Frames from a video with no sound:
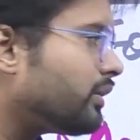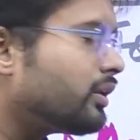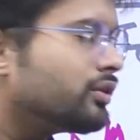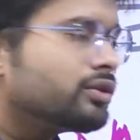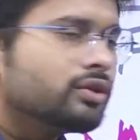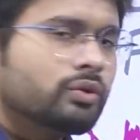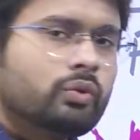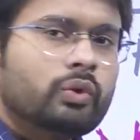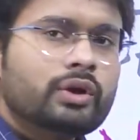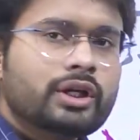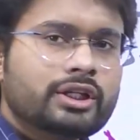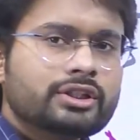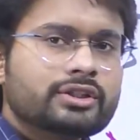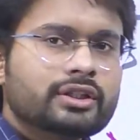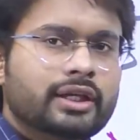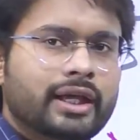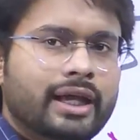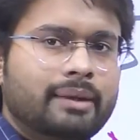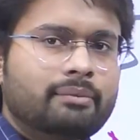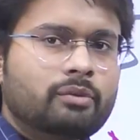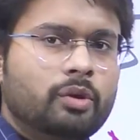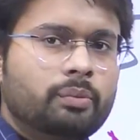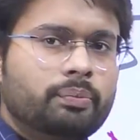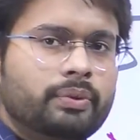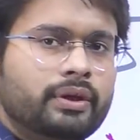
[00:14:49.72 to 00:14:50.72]
So what is
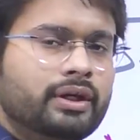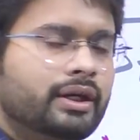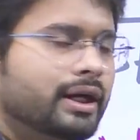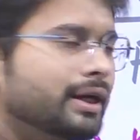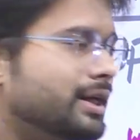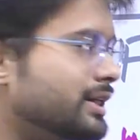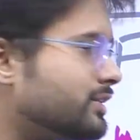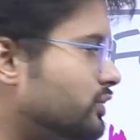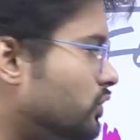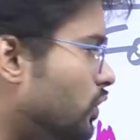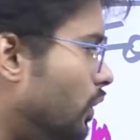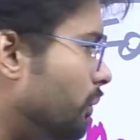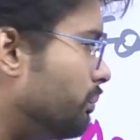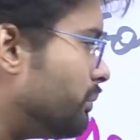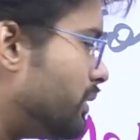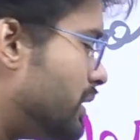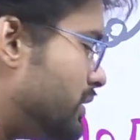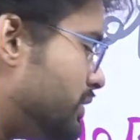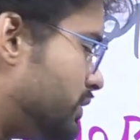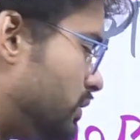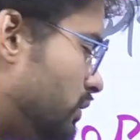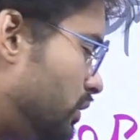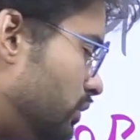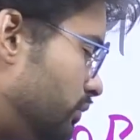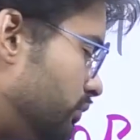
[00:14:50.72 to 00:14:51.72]
MOP? It is
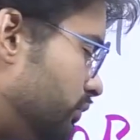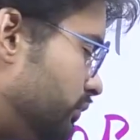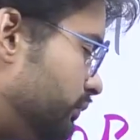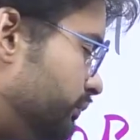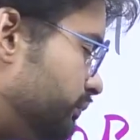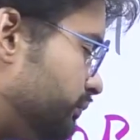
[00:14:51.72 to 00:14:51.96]
combination of